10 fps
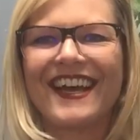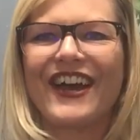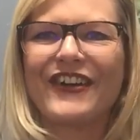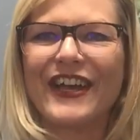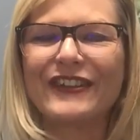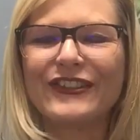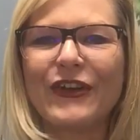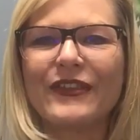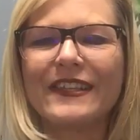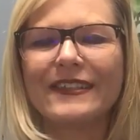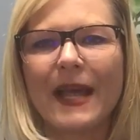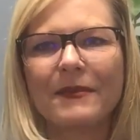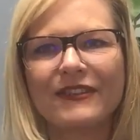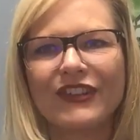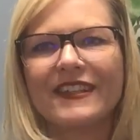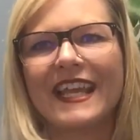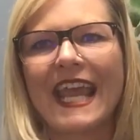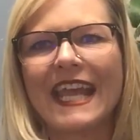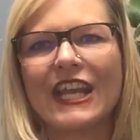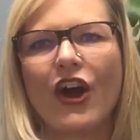All right, so the steps, just like
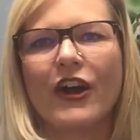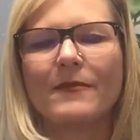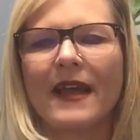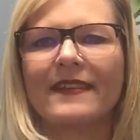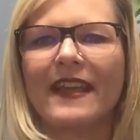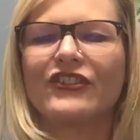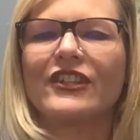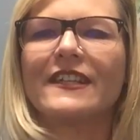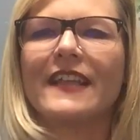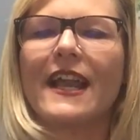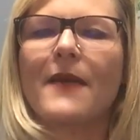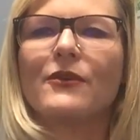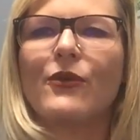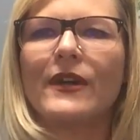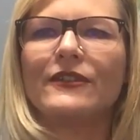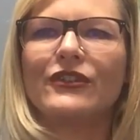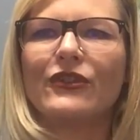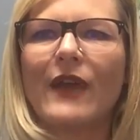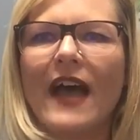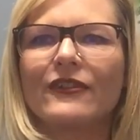any Heartmath session, is that I'm going
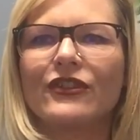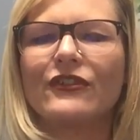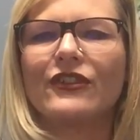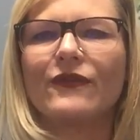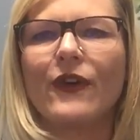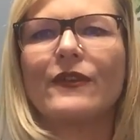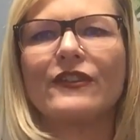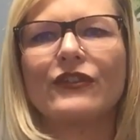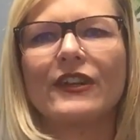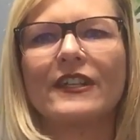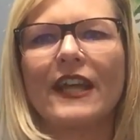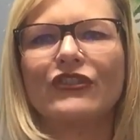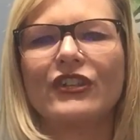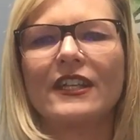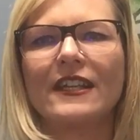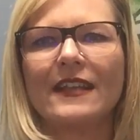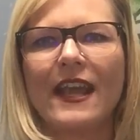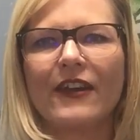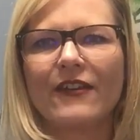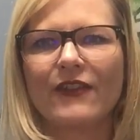to ask you to focus your attention in the
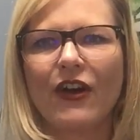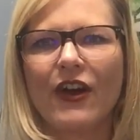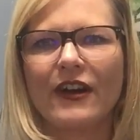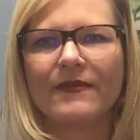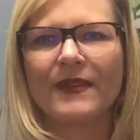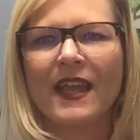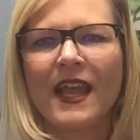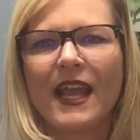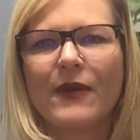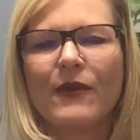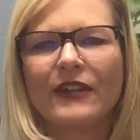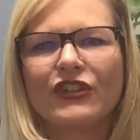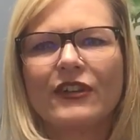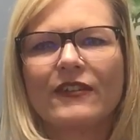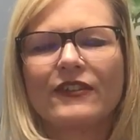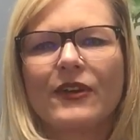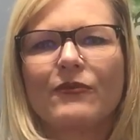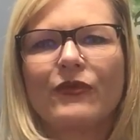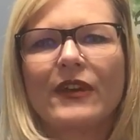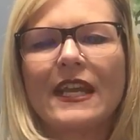area of the heart. And want you to
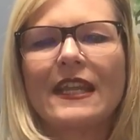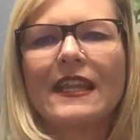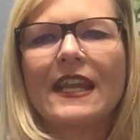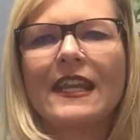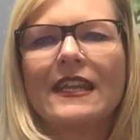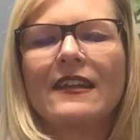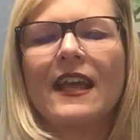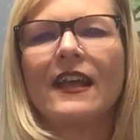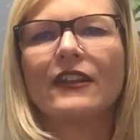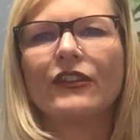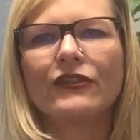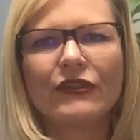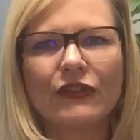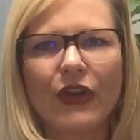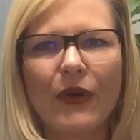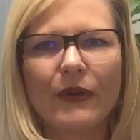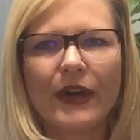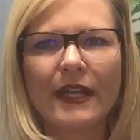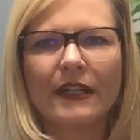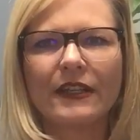start breathing a little slower
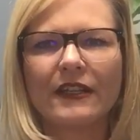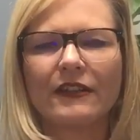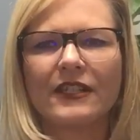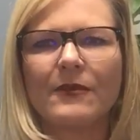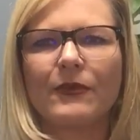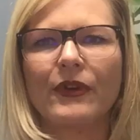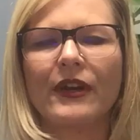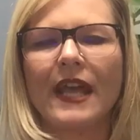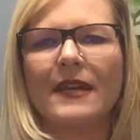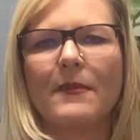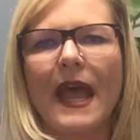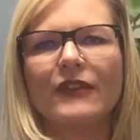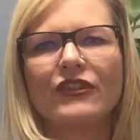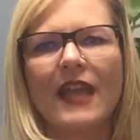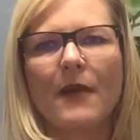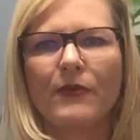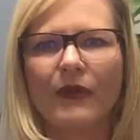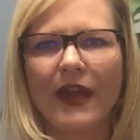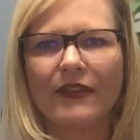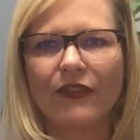and a little deeper, and imagine that
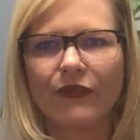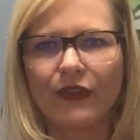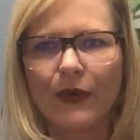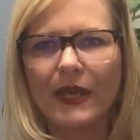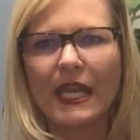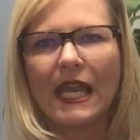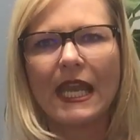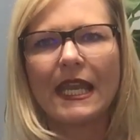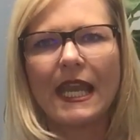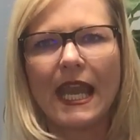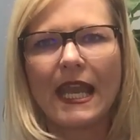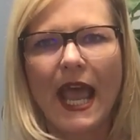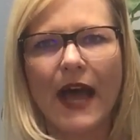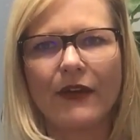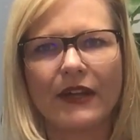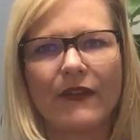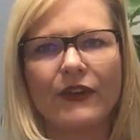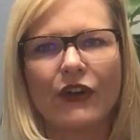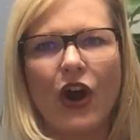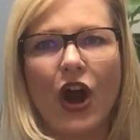breath is flowing in and out of
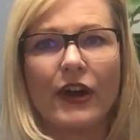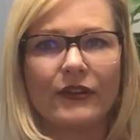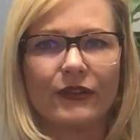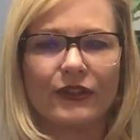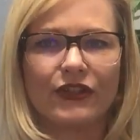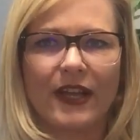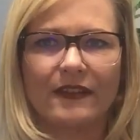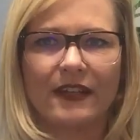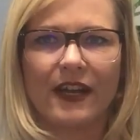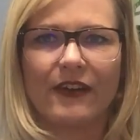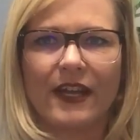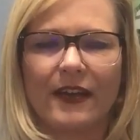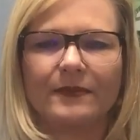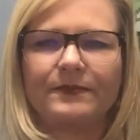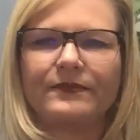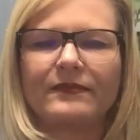your heart or chest area.